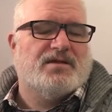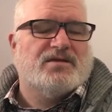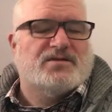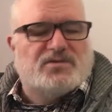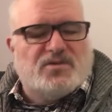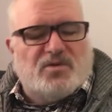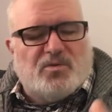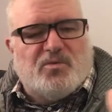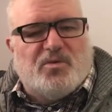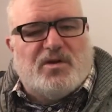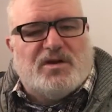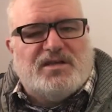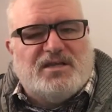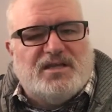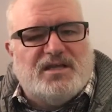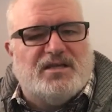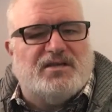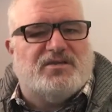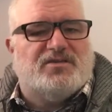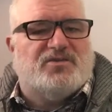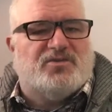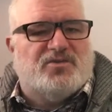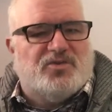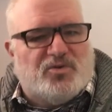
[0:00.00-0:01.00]
So what do
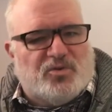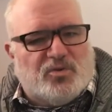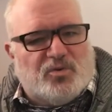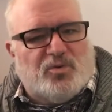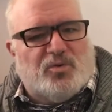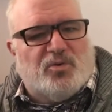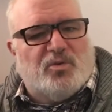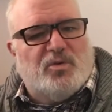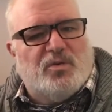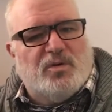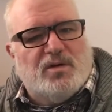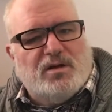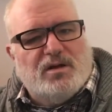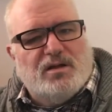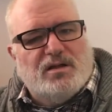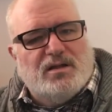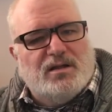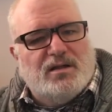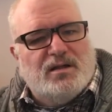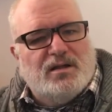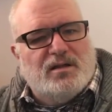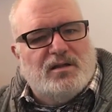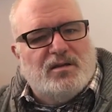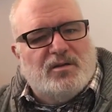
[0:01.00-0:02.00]
you do?
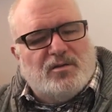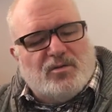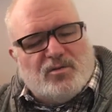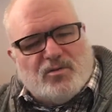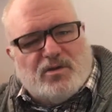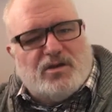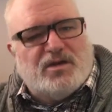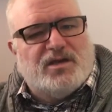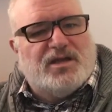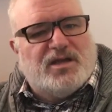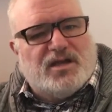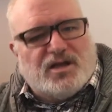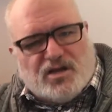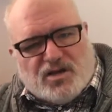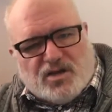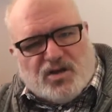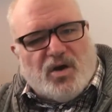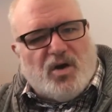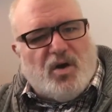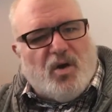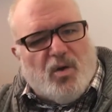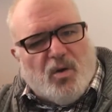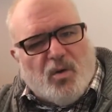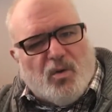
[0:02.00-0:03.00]
Where do you
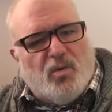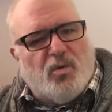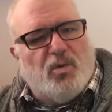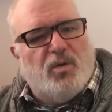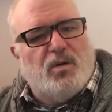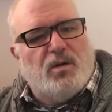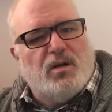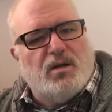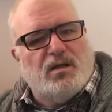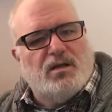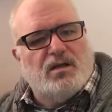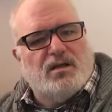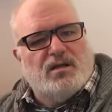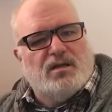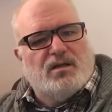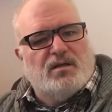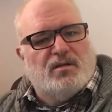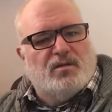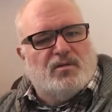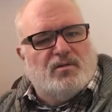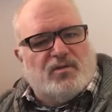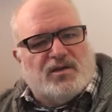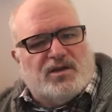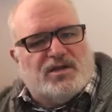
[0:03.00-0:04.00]
go
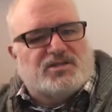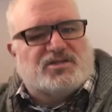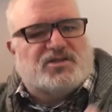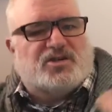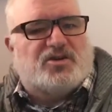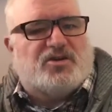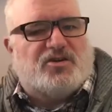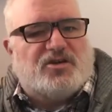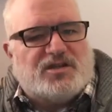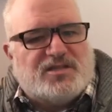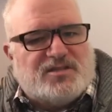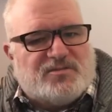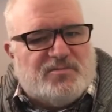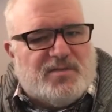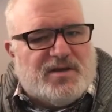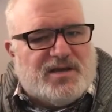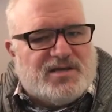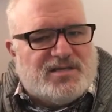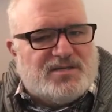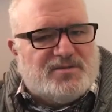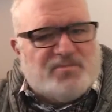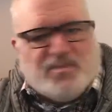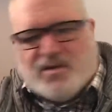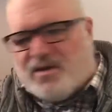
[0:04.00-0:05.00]
when it's
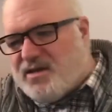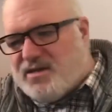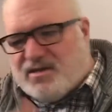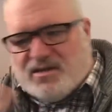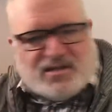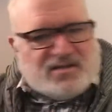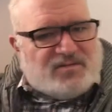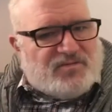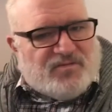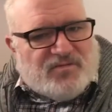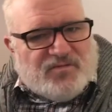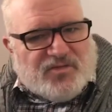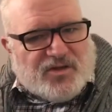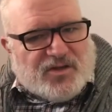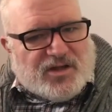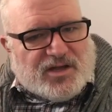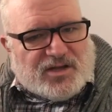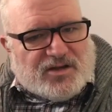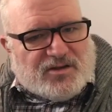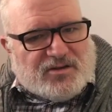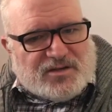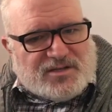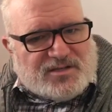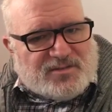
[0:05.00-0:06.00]
Christmas, but it doesn't feel
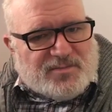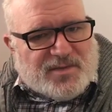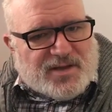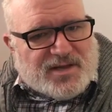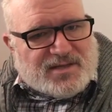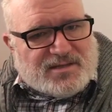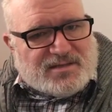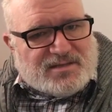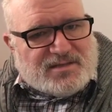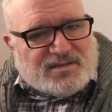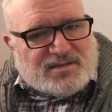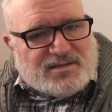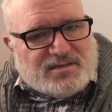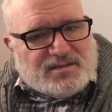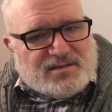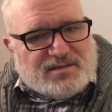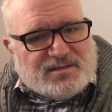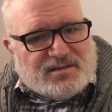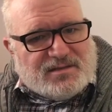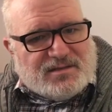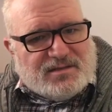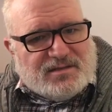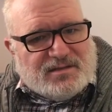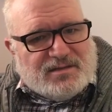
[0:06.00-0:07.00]
like
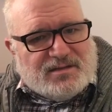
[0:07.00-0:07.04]
Christmas?